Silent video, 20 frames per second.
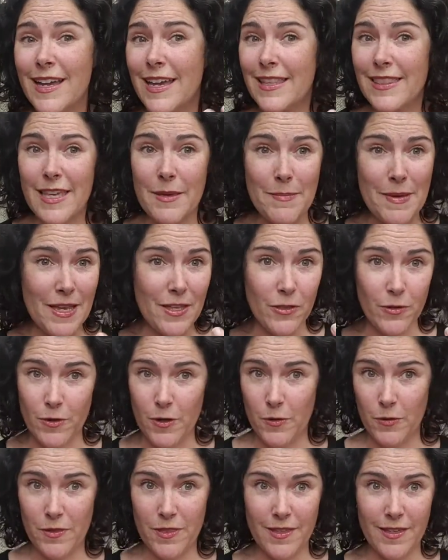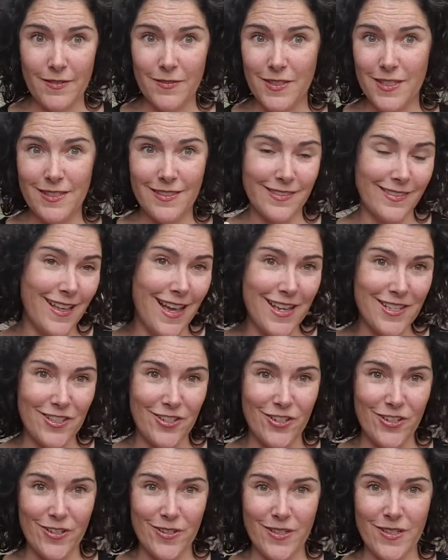they make their own Thieves
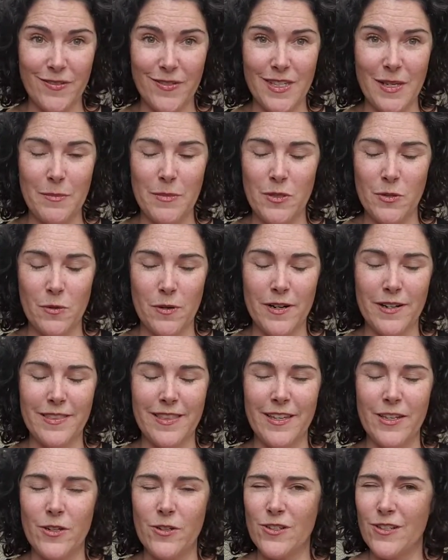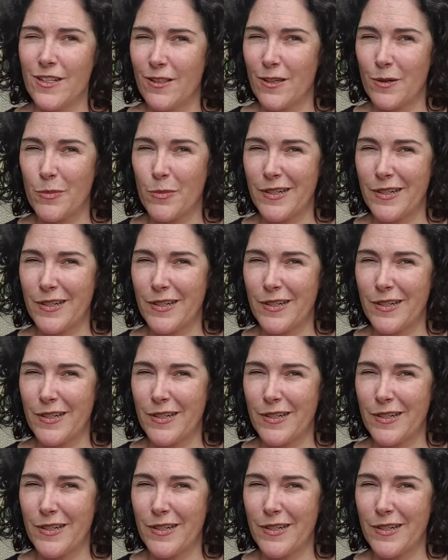Lozengers of some sort that usually look